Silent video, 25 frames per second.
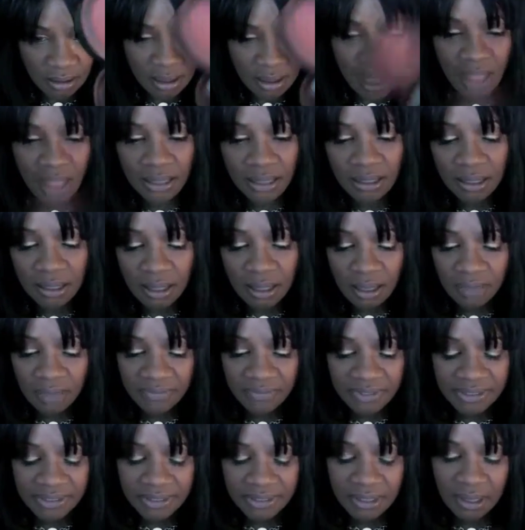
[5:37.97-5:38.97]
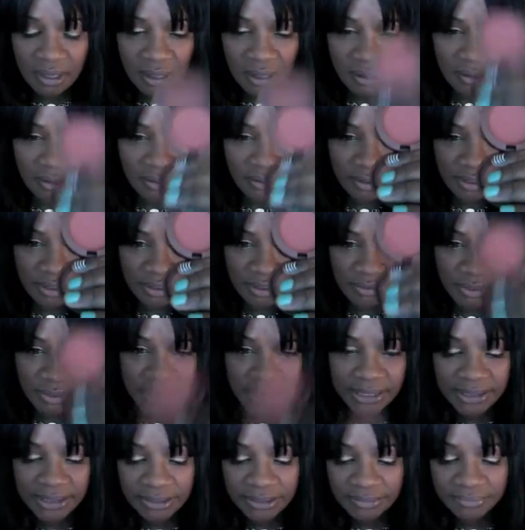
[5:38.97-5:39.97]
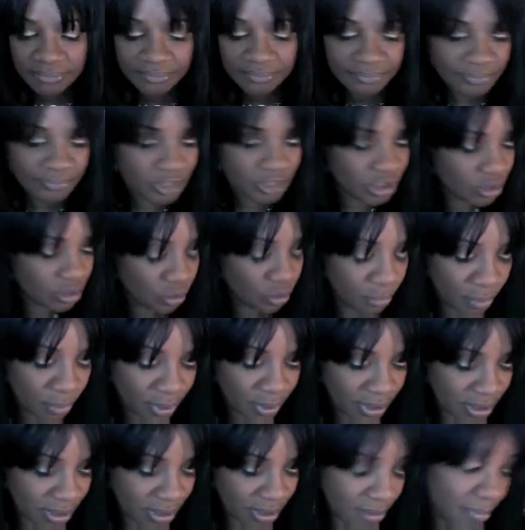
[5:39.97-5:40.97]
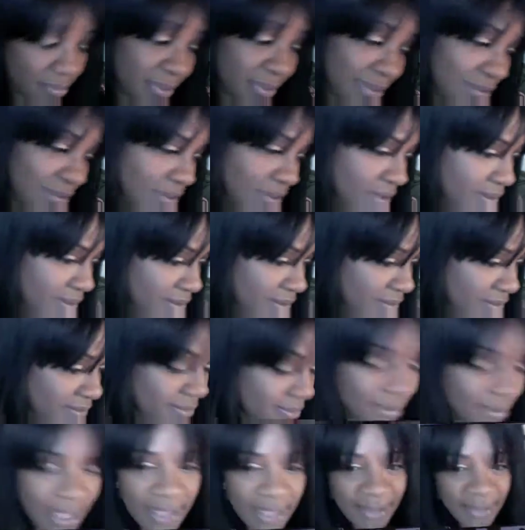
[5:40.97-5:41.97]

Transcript: I love this color. This Raisin, so pretty. But that